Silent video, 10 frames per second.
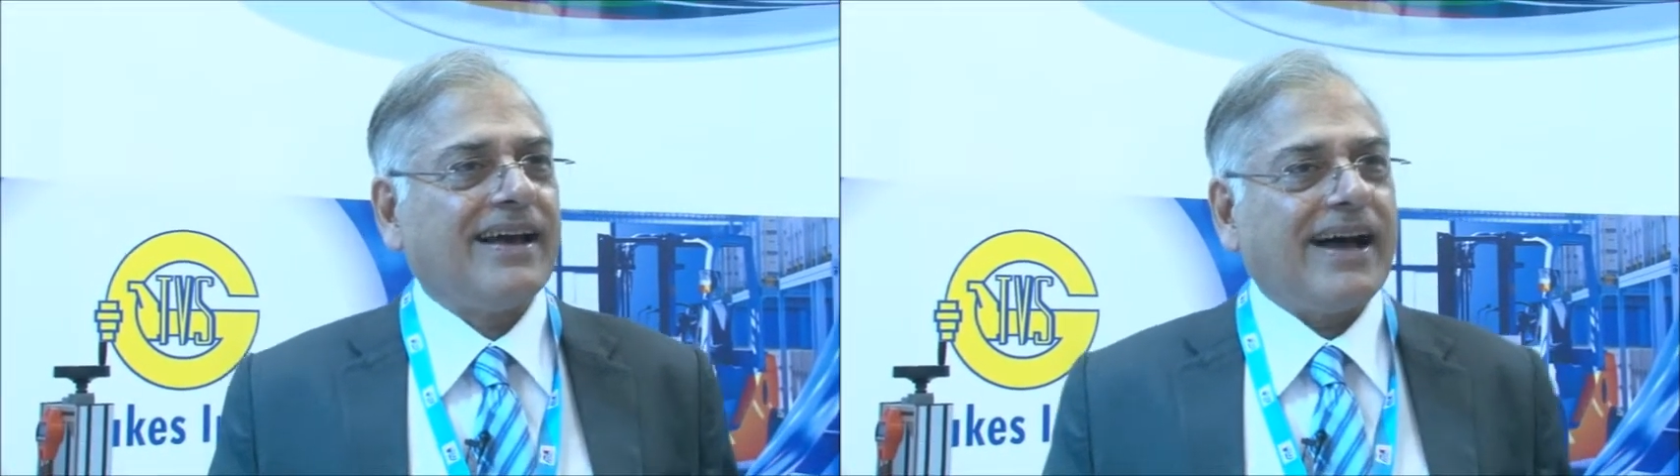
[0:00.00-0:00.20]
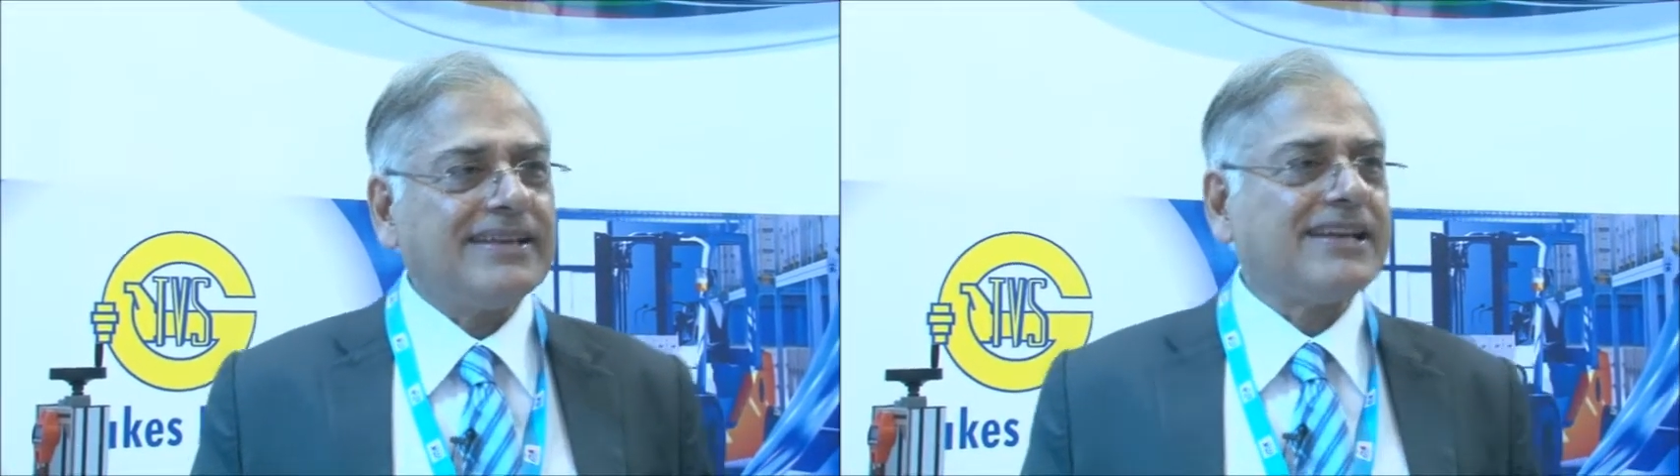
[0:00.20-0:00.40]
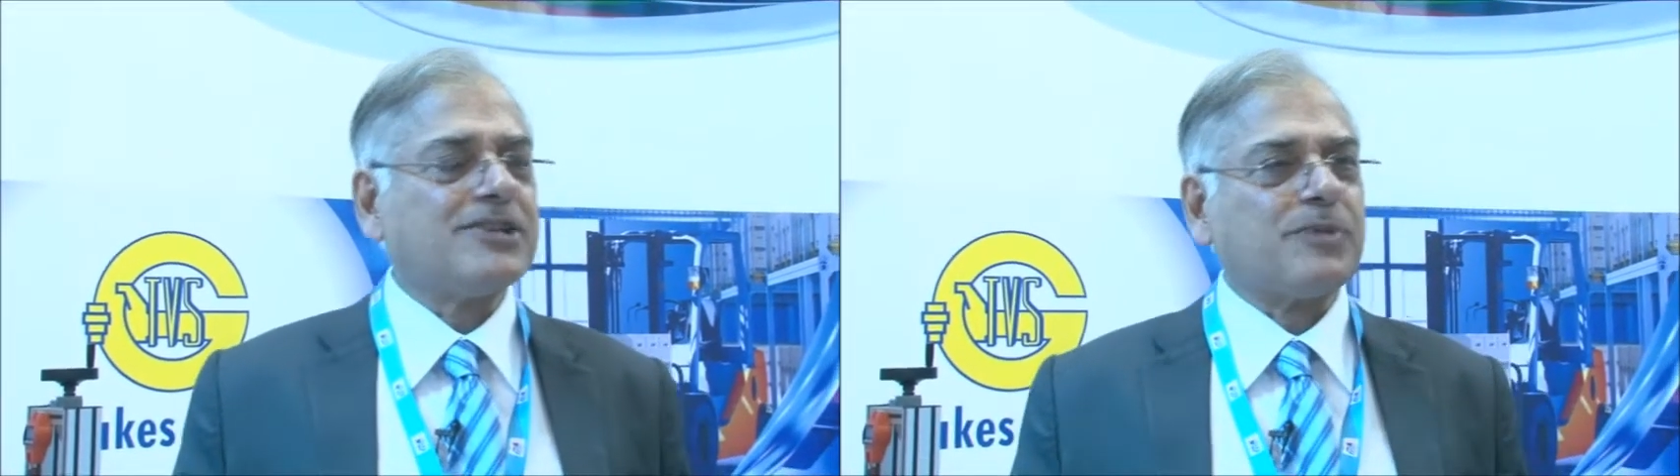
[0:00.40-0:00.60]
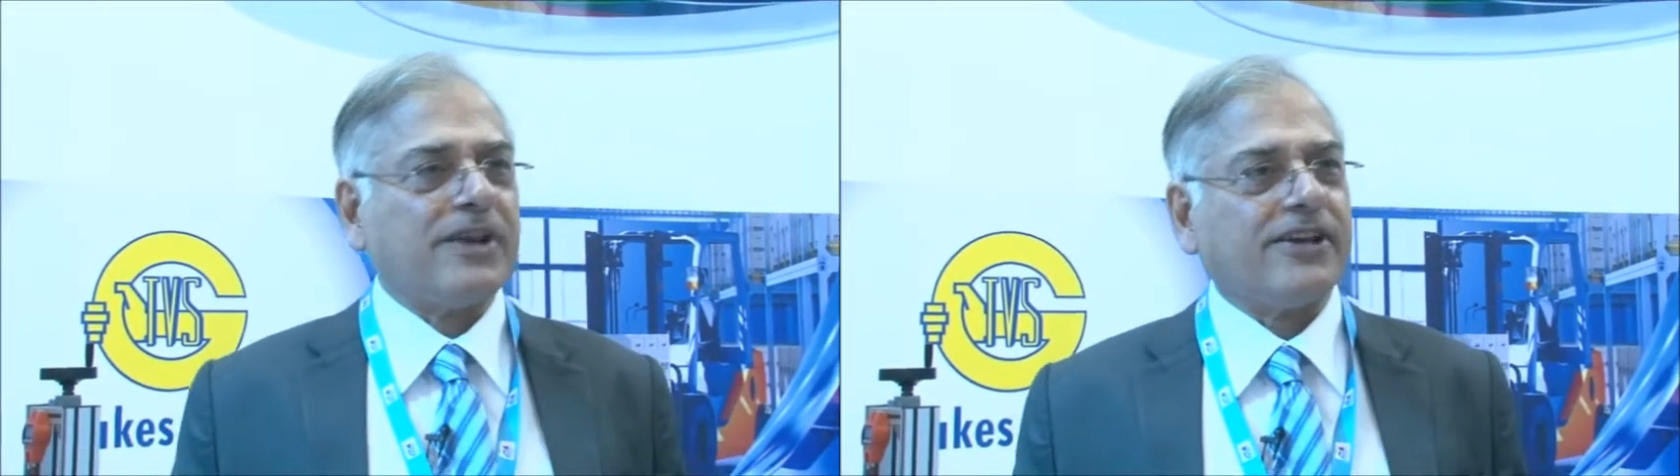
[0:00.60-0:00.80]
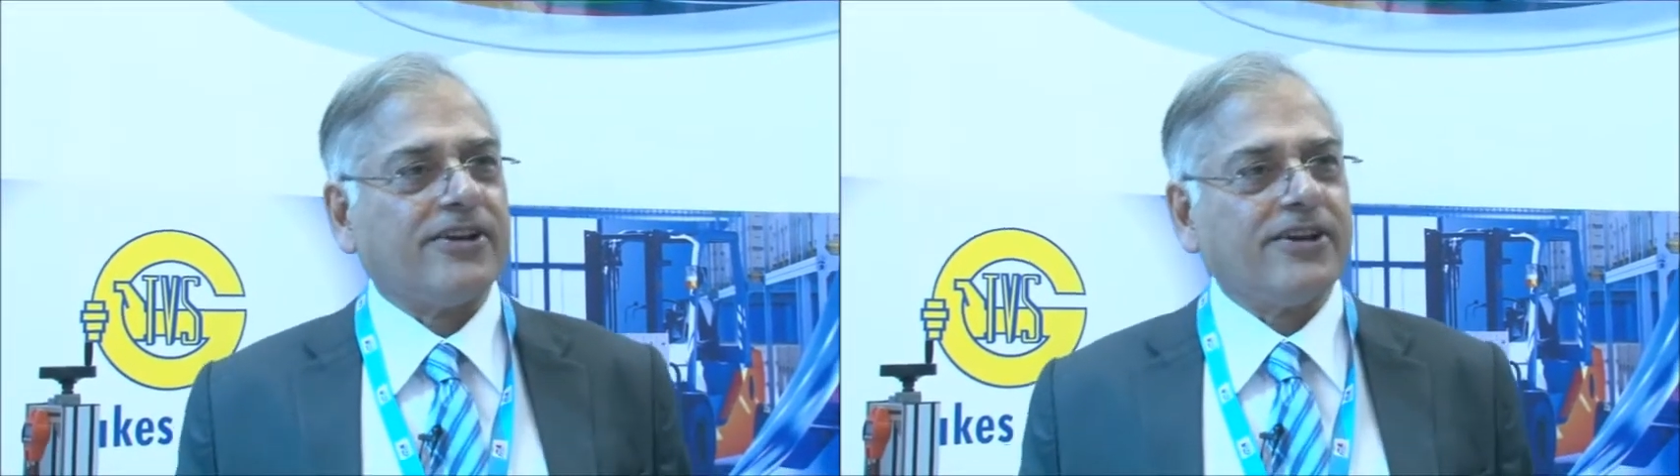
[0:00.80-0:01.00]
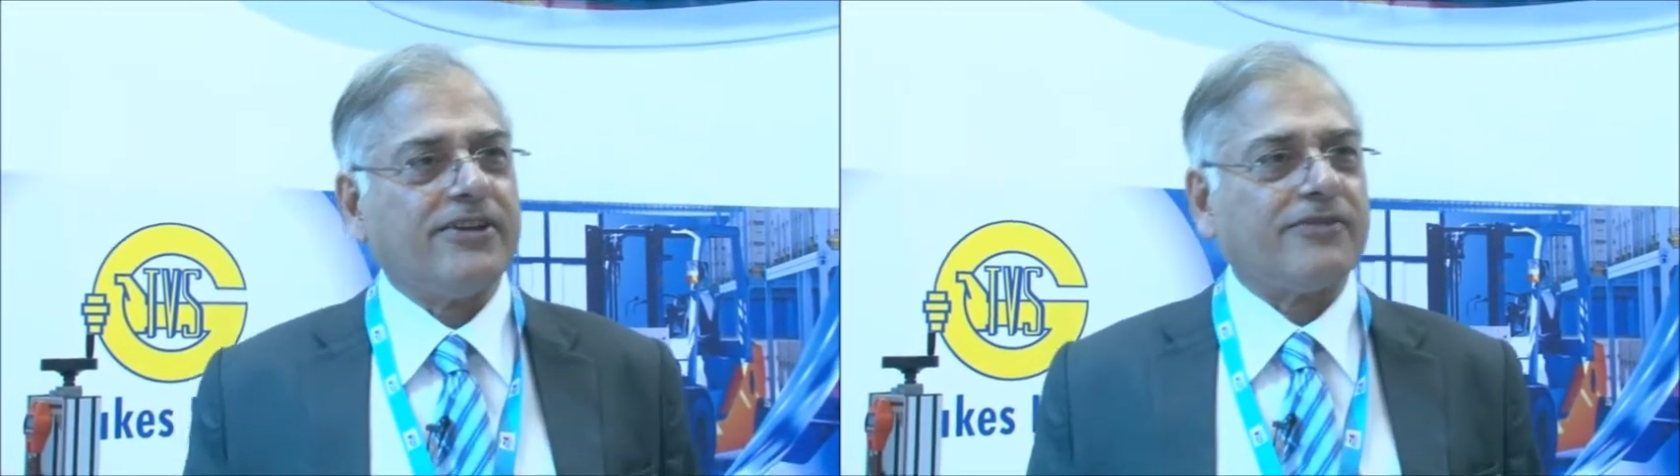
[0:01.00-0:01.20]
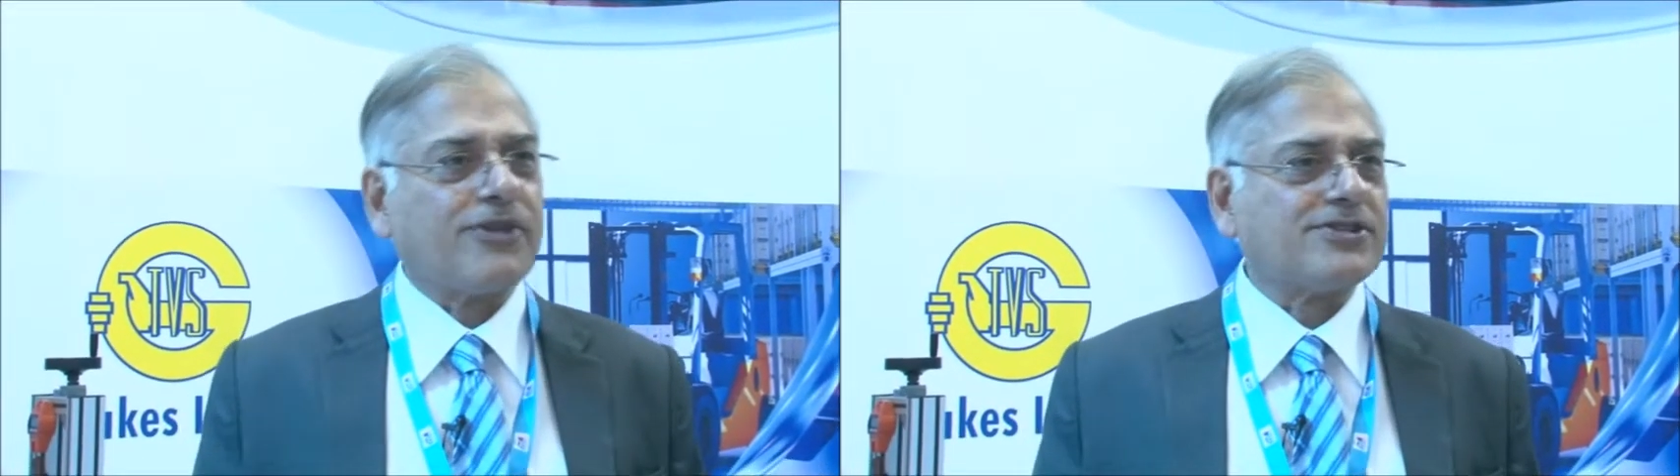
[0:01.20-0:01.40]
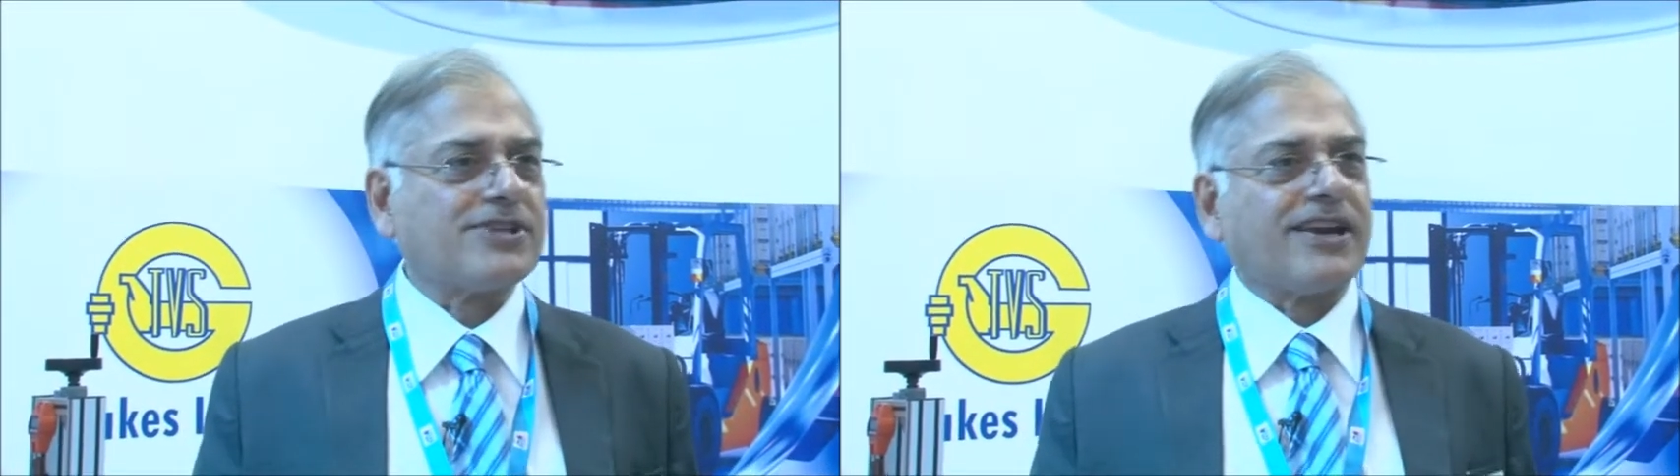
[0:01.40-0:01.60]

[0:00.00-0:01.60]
I think it's pretty good. Of course,